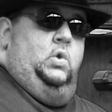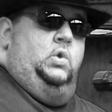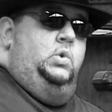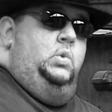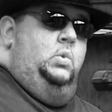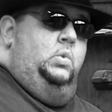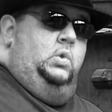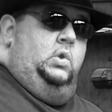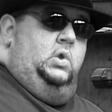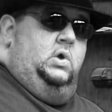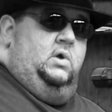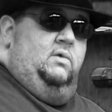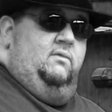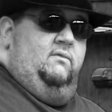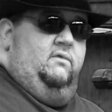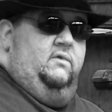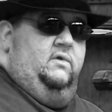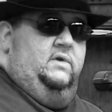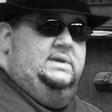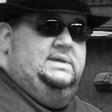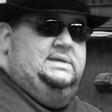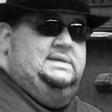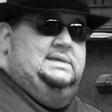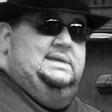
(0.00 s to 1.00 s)
You looking
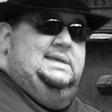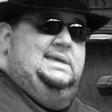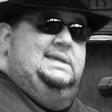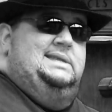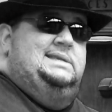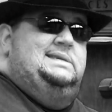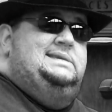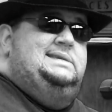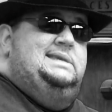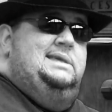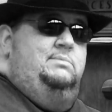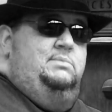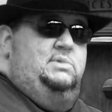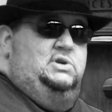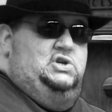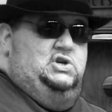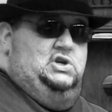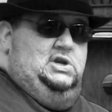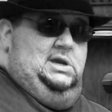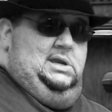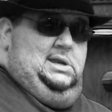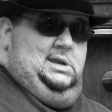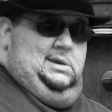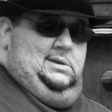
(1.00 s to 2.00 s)
for a CNC
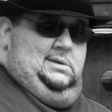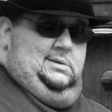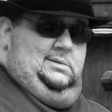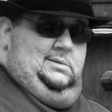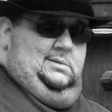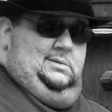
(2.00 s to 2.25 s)
machine?